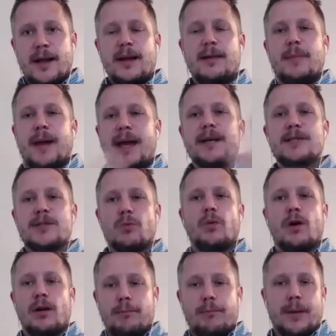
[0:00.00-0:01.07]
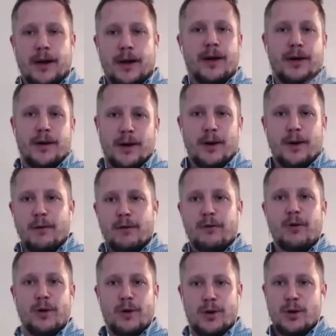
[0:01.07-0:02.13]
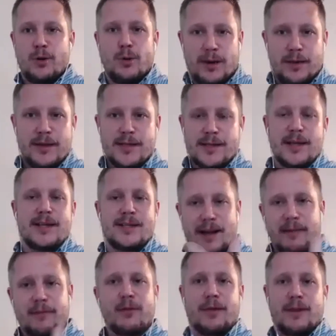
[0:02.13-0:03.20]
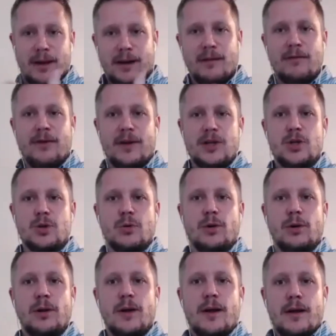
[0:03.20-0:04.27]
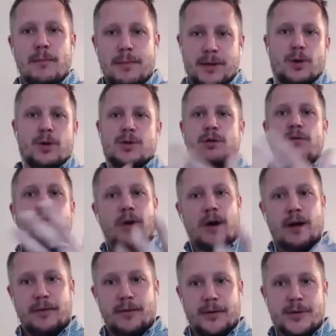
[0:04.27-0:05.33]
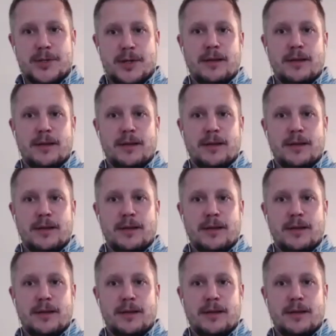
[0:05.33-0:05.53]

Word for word: It makes the world bigger, you know, for you in this case, like for the individual, but also for others.